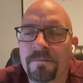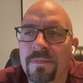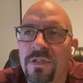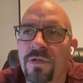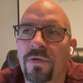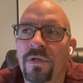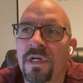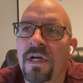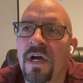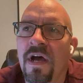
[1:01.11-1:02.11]
So
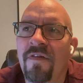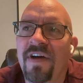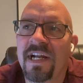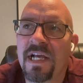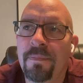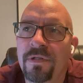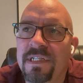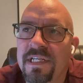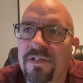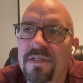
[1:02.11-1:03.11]
I've had a couple
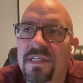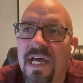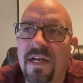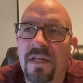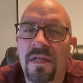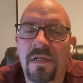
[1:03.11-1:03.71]
deals that